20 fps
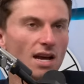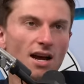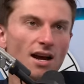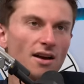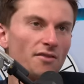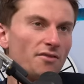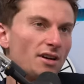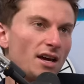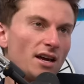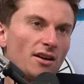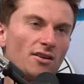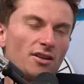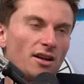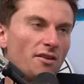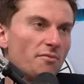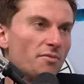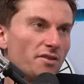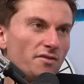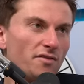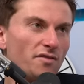a I, I don't.
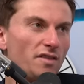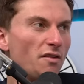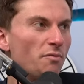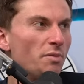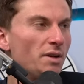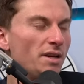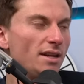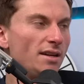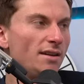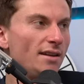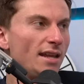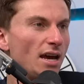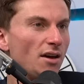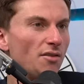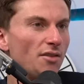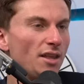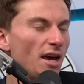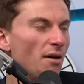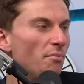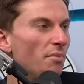I've, been, oh. never been
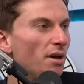down that